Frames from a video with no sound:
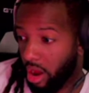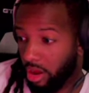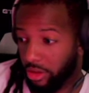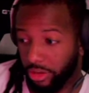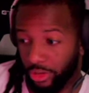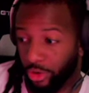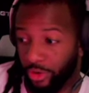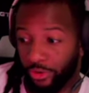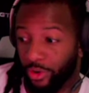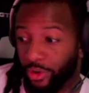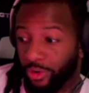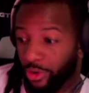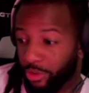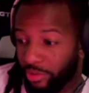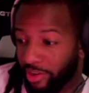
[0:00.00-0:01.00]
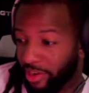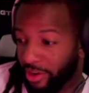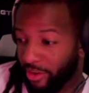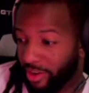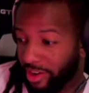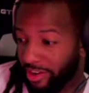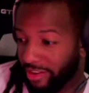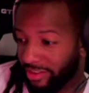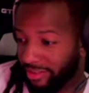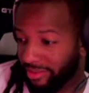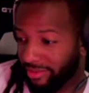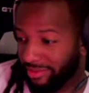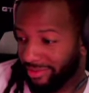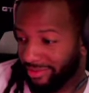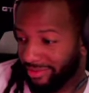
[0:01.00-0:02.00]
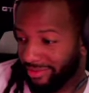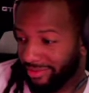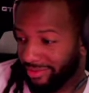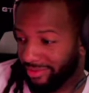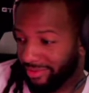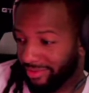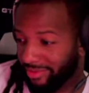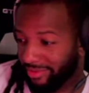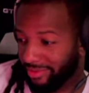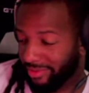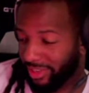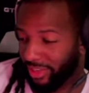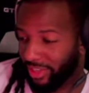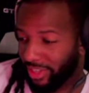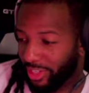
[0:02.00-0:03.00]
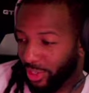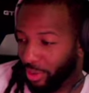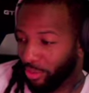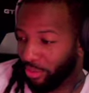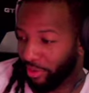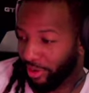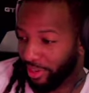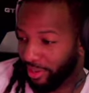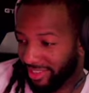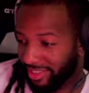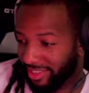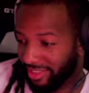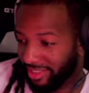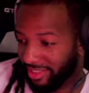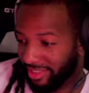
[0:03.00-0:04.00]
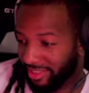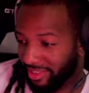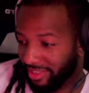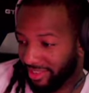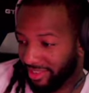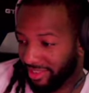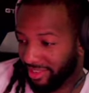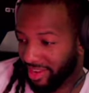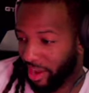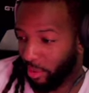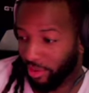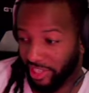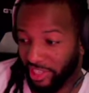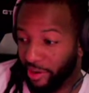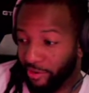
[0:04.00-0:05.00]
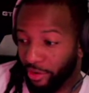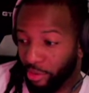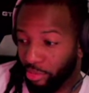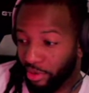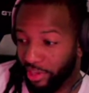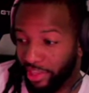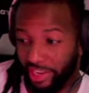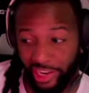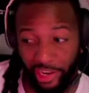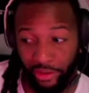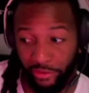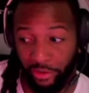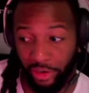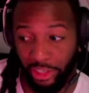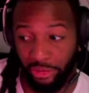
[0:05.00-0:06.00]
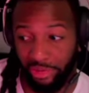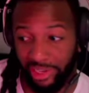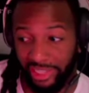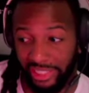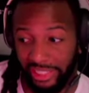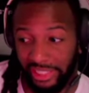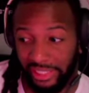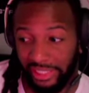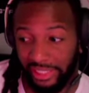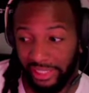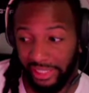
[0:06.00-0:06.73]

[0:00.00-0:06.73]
Soi Fon don't play around. You're still breathing? I was never breathing in the first place.